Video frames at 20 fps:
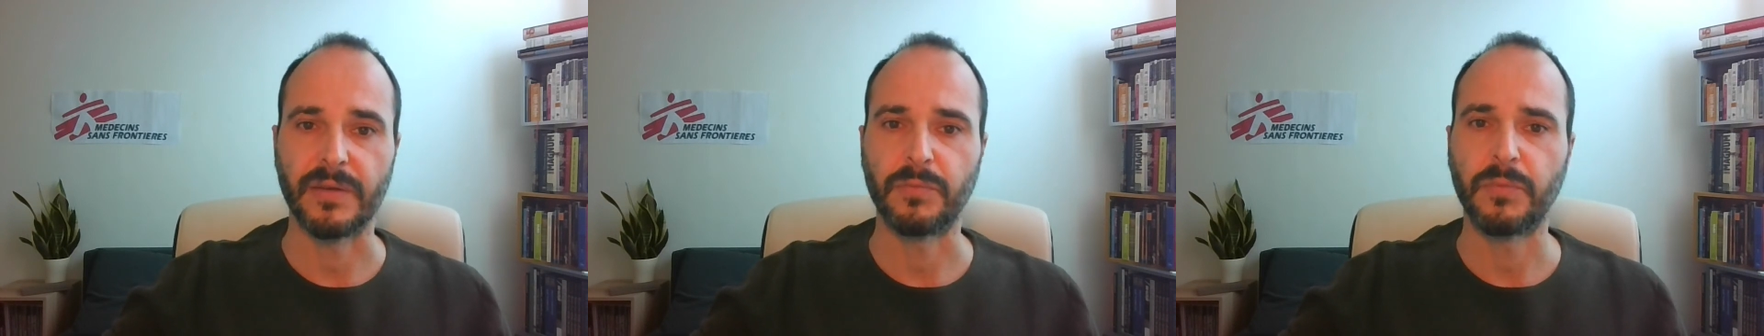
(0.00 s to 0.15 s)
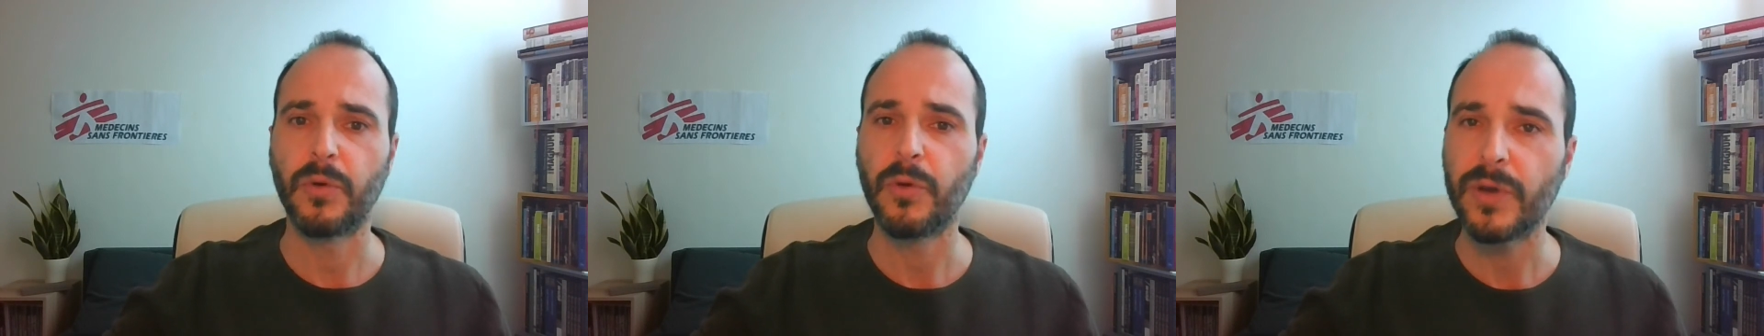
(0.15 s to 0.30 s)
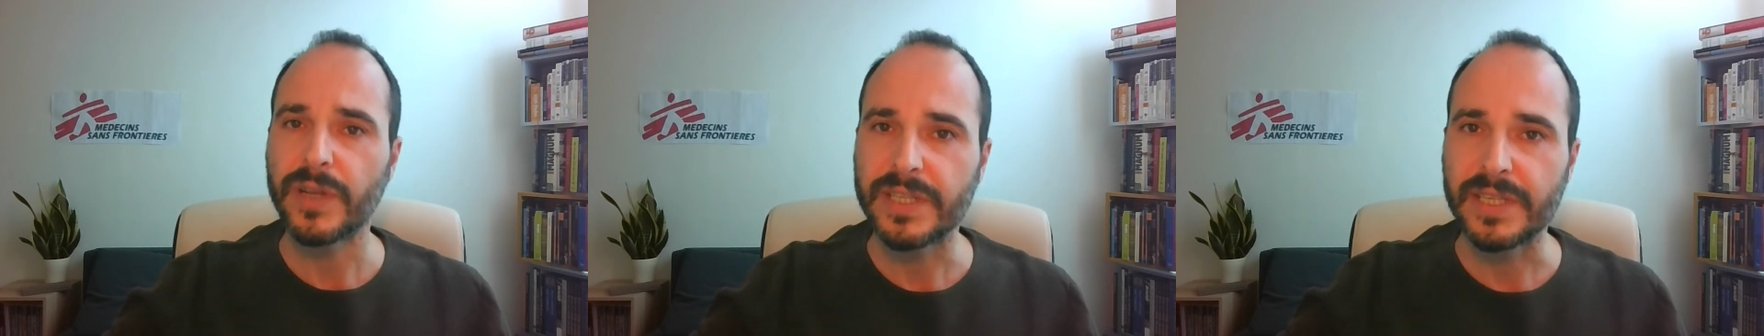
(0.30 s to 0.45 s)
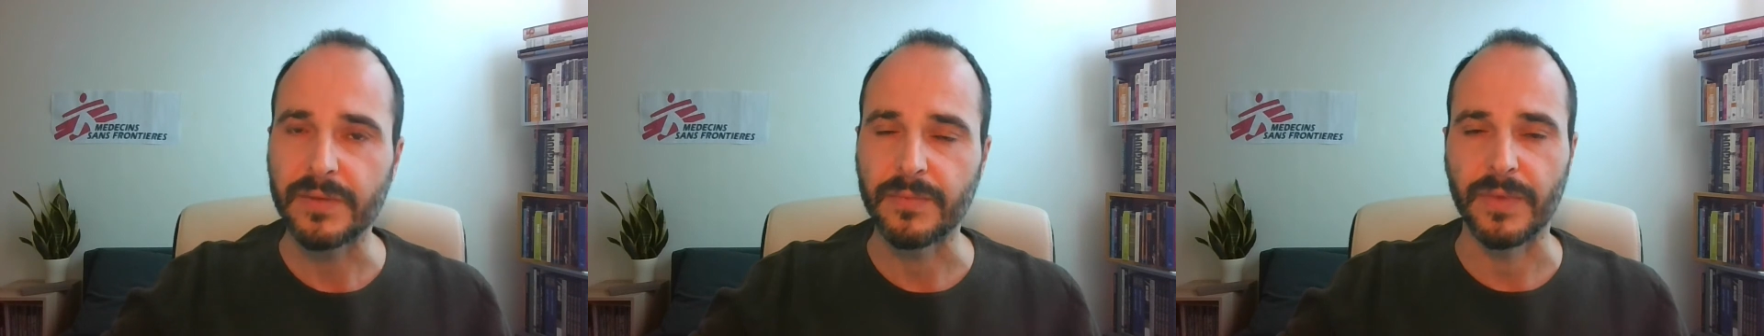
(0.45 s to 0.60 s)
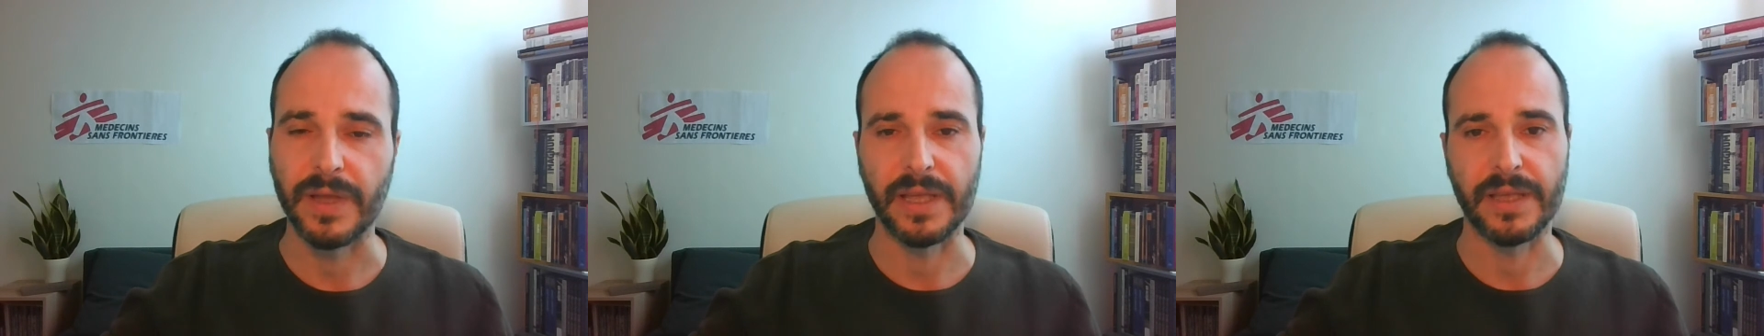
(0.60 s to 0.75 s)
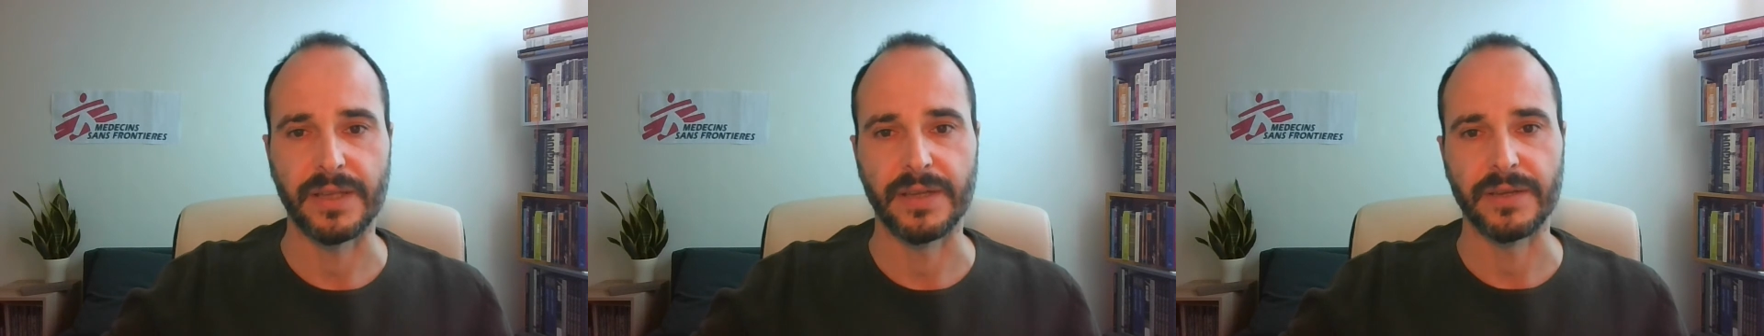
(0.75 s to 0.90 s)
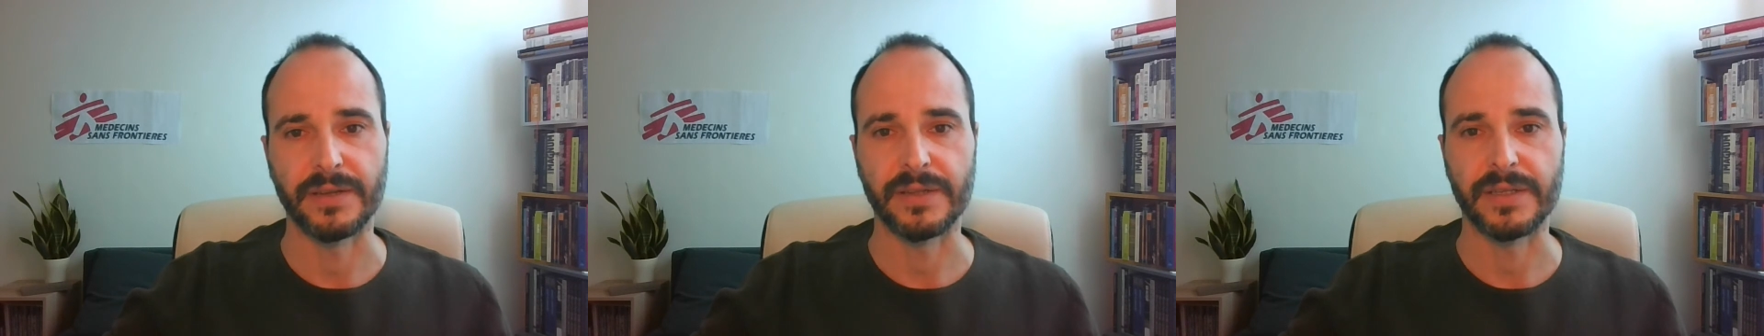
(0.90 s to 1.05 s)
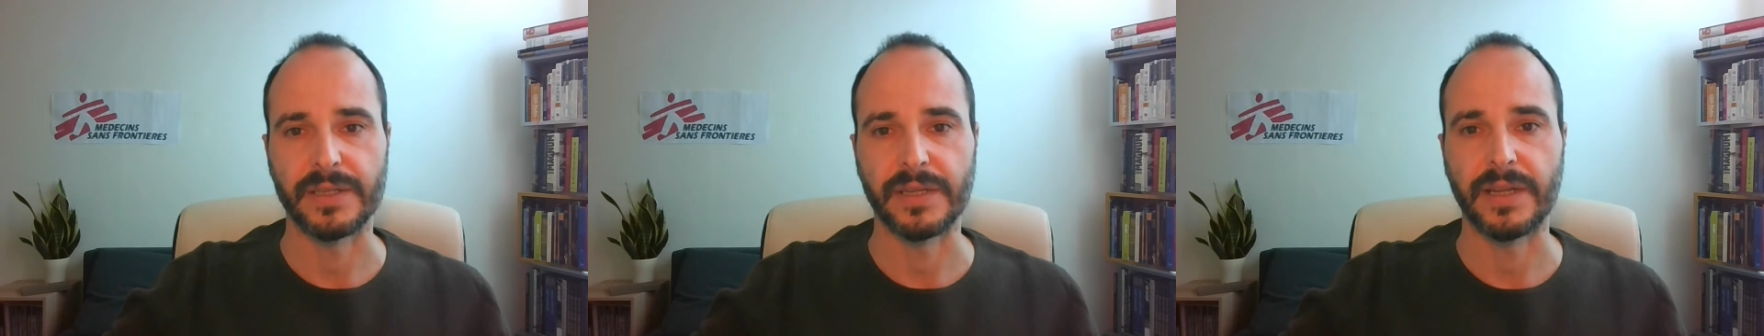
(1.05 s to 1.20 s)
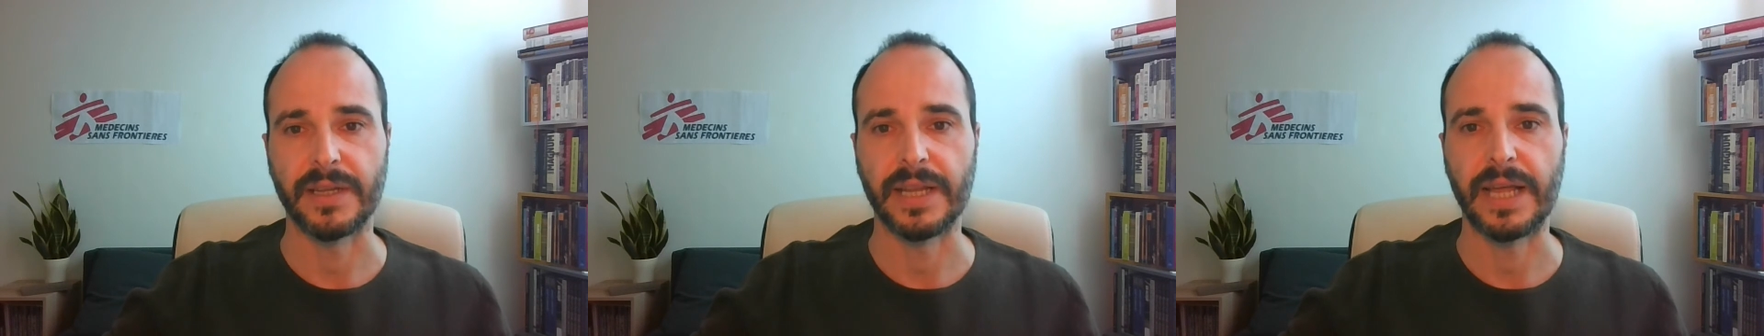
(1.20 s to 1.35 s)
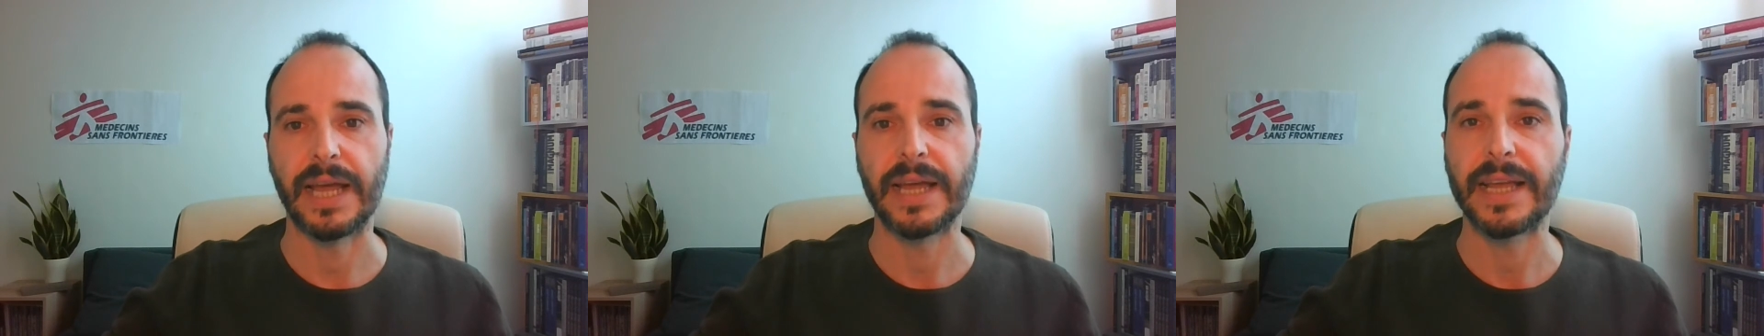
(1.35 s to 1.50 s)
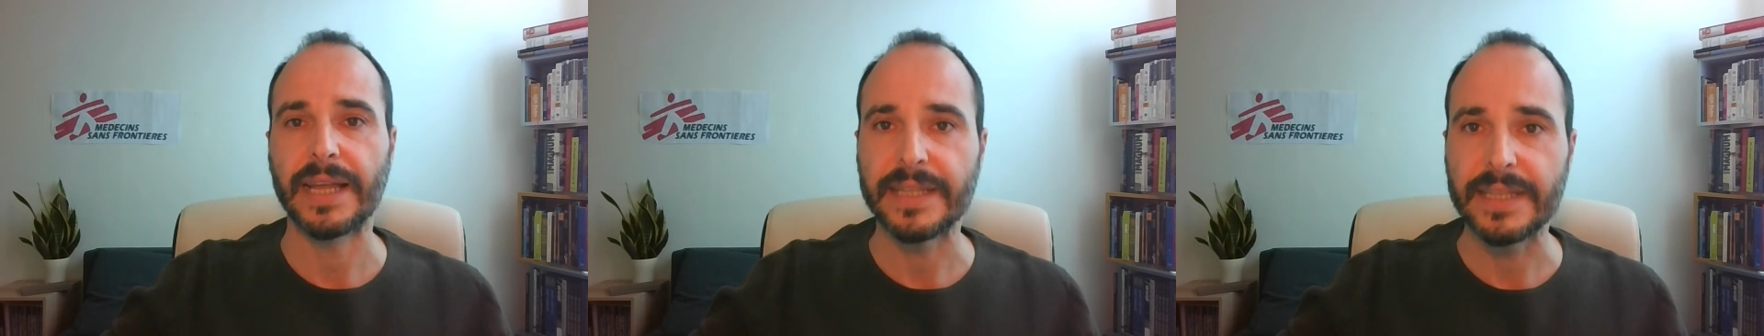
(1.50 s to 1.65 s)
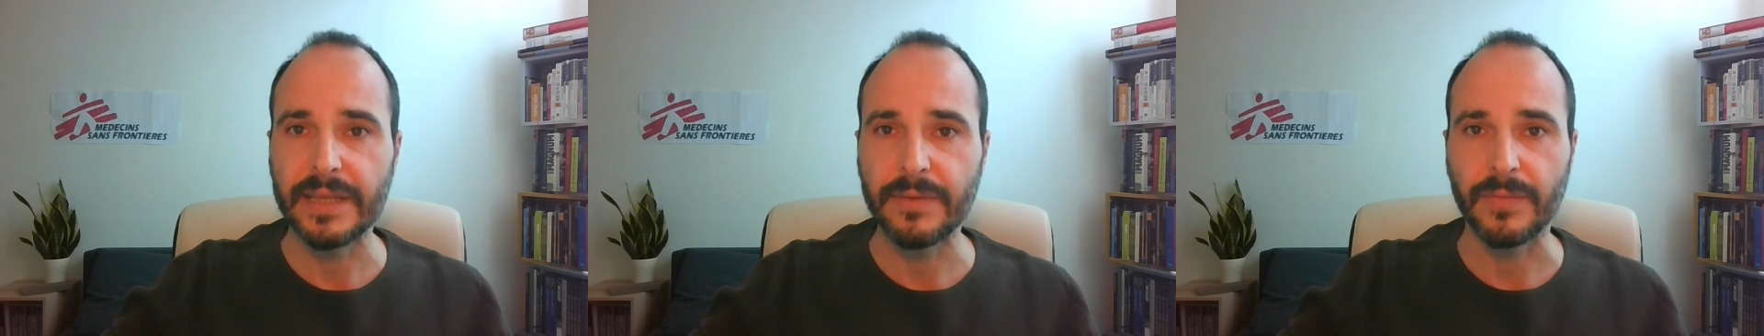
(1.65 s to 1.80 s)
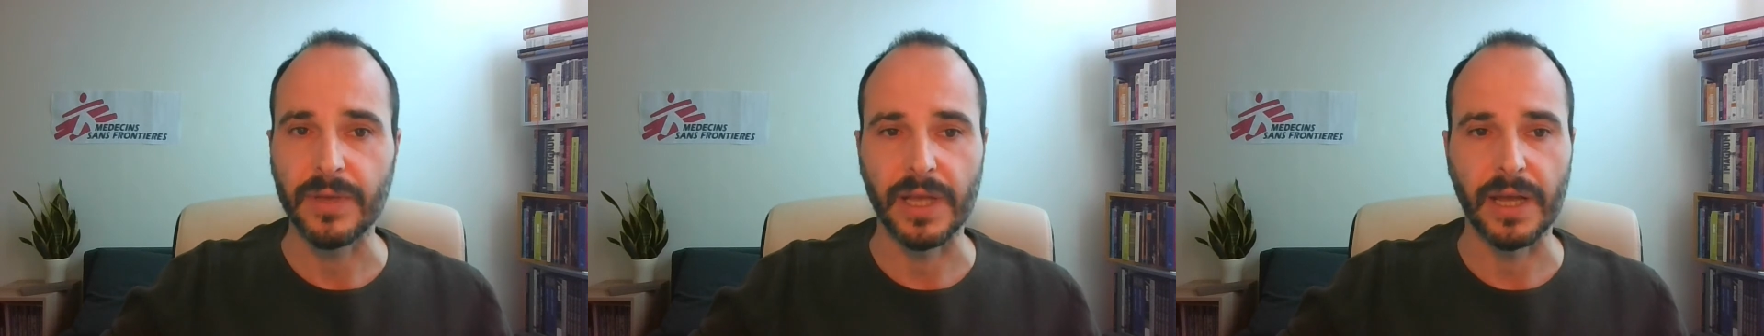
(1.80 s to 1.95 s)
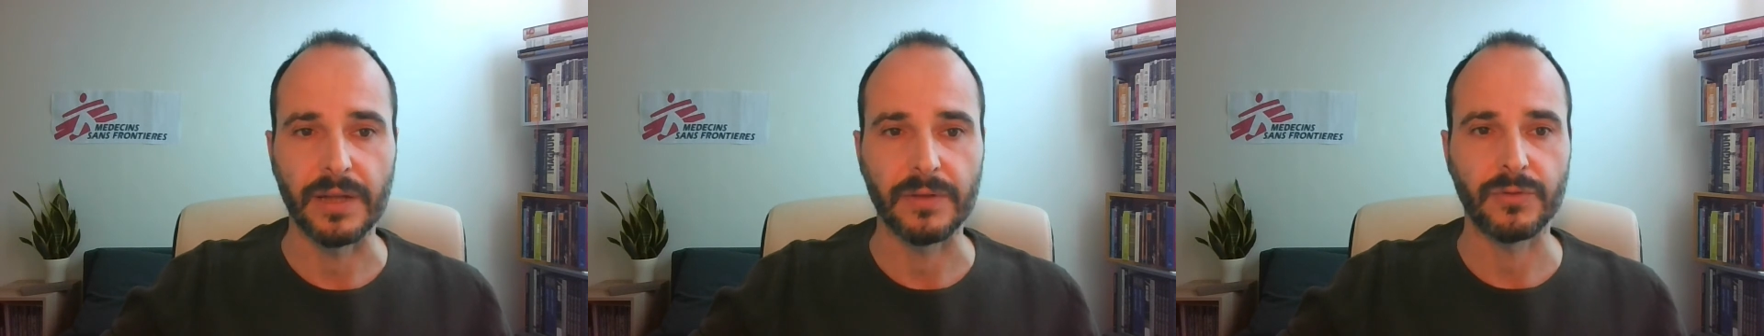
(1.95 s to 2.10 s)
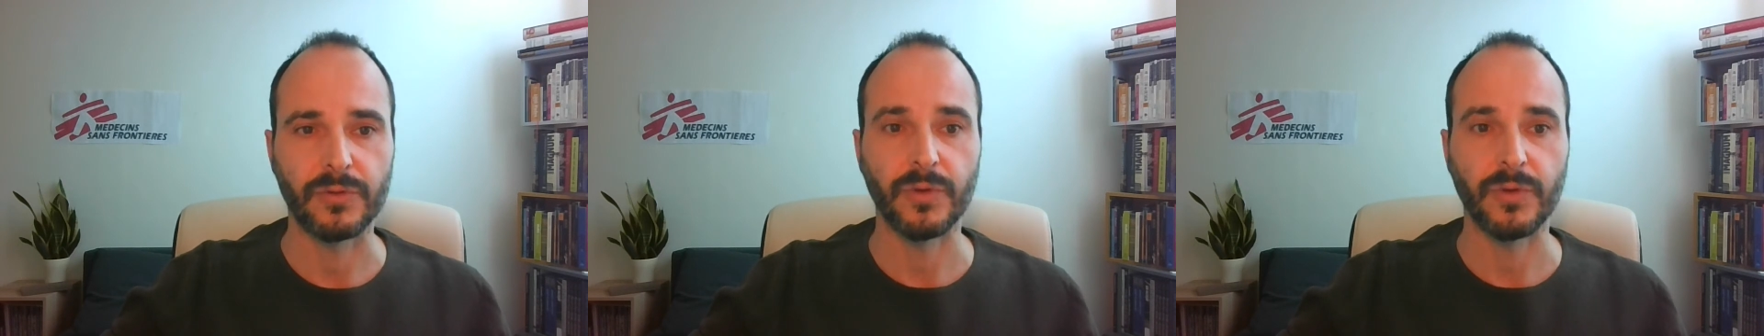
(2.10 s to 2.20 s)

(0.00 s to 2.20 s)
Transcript: policymakers, and academia